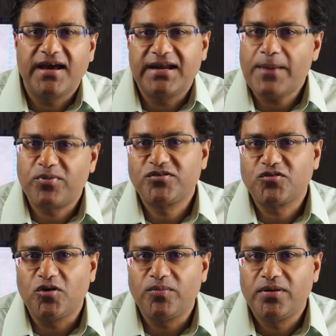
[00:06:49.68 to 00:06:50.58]
a
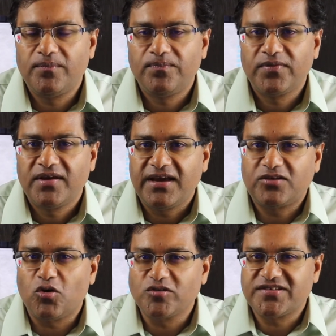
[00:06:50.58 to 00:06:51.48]
laparoscope. It
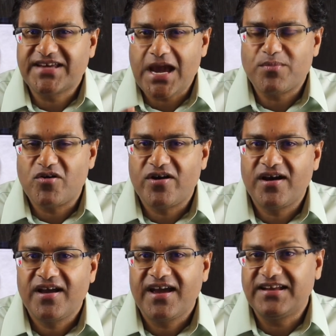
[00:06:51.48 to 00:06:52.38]
holds a
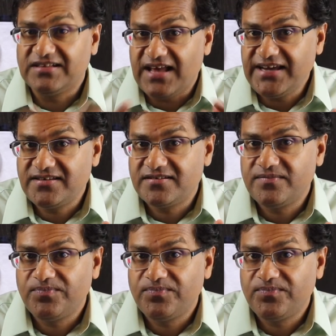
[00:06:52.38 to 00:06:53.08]
camera and light,